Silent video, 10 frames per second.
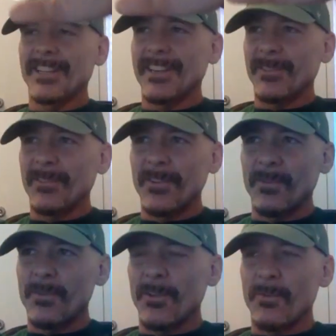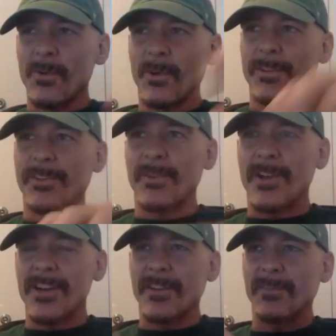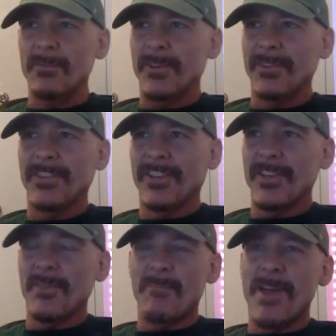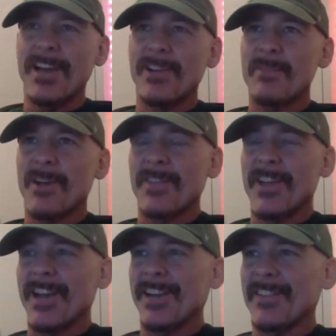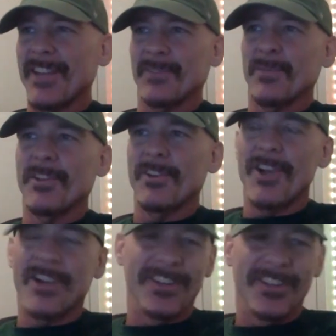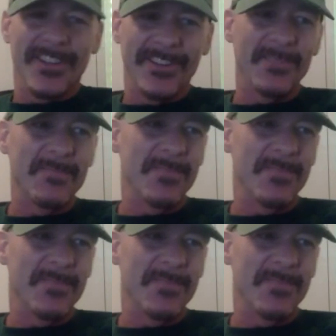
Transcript: like with where the world is right now, somebody's going to get mad about that, and that's why they're not going to like the